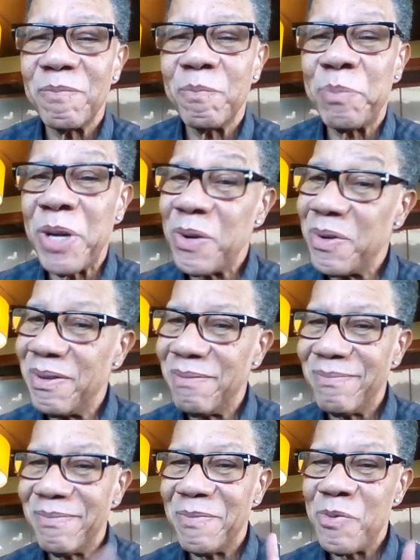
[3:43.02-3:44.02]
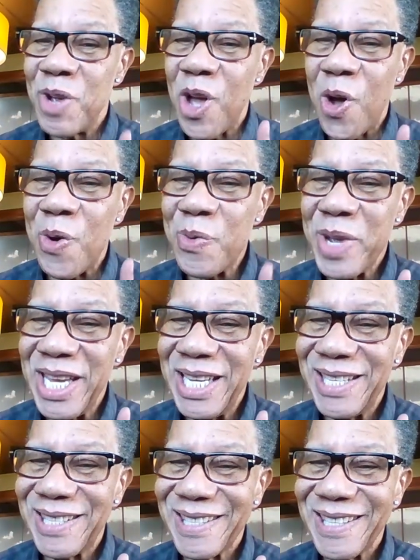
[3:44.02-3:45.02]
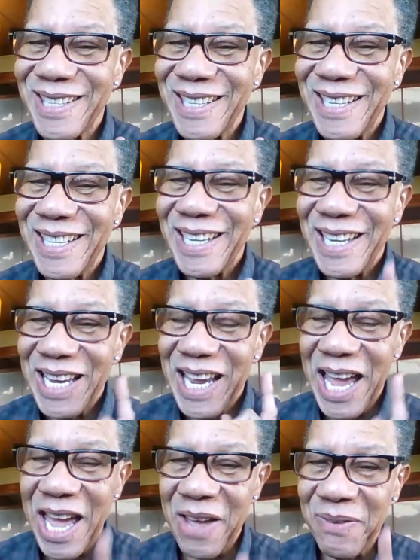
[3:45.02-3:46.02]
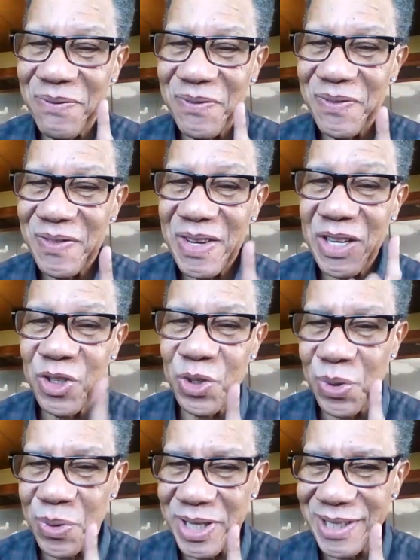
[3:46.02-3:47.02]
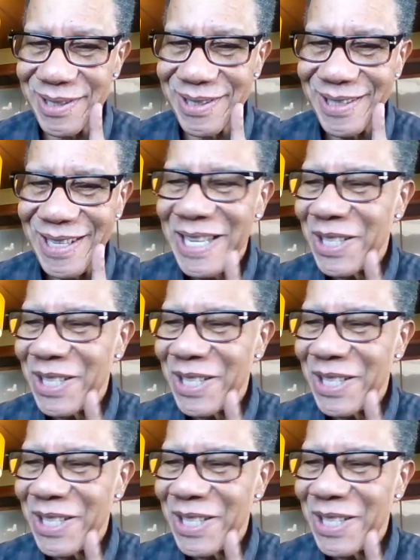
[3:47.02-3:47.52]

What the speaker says: But we always have a choice.